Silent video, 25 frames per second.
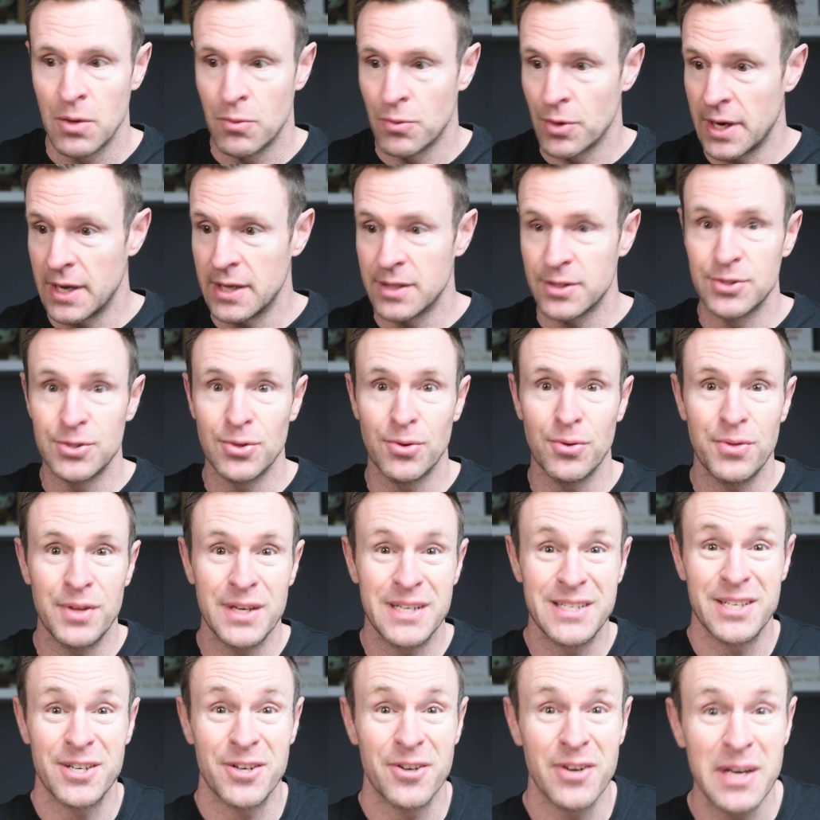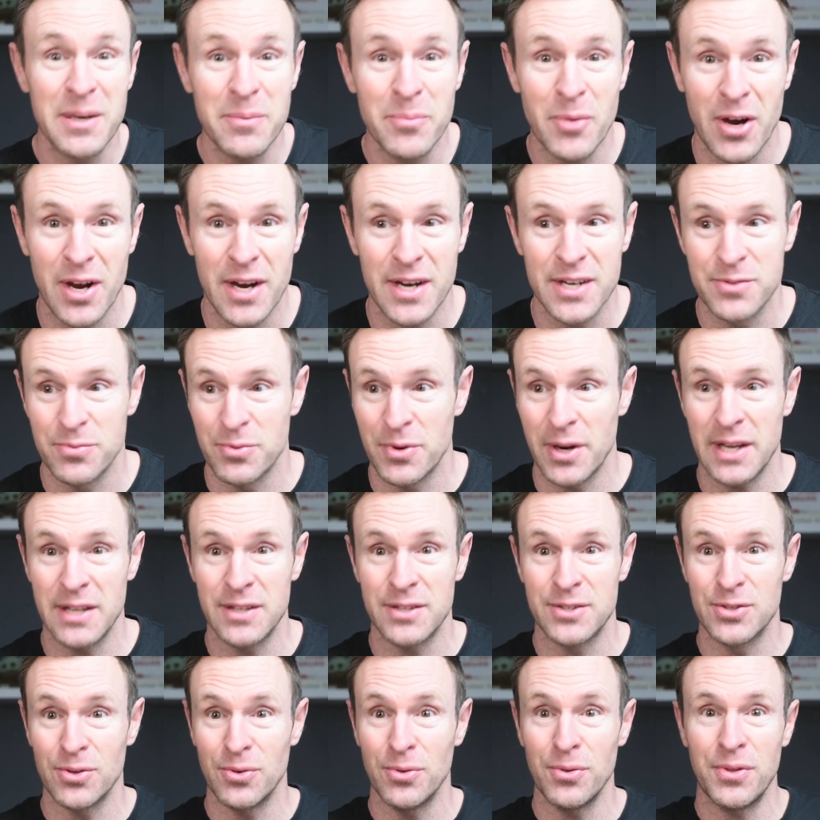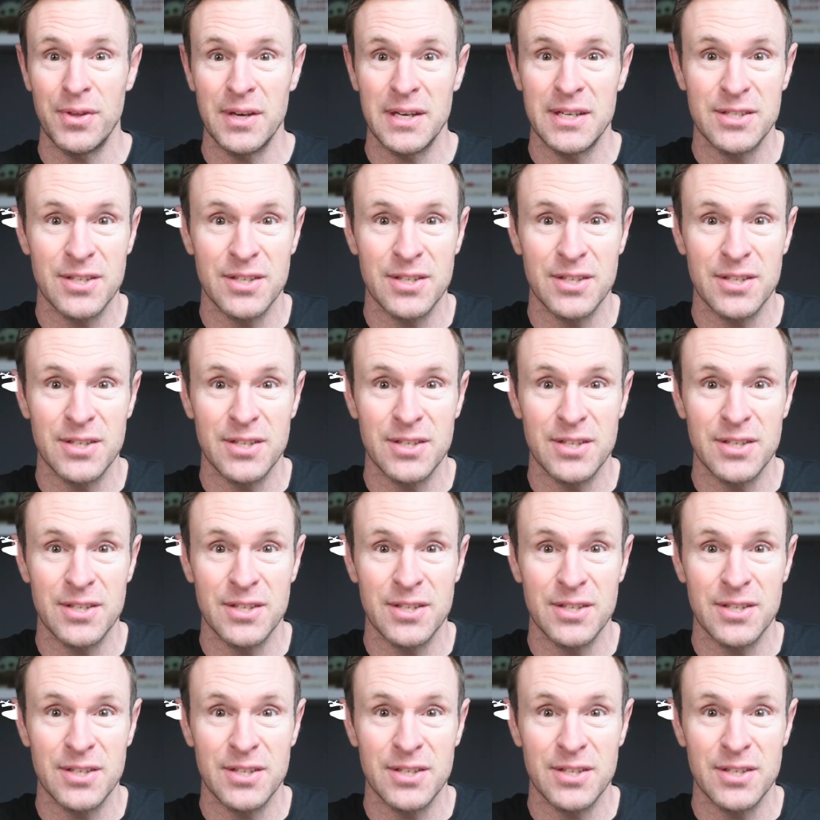We're getting sold things in our inbox. We're getting sold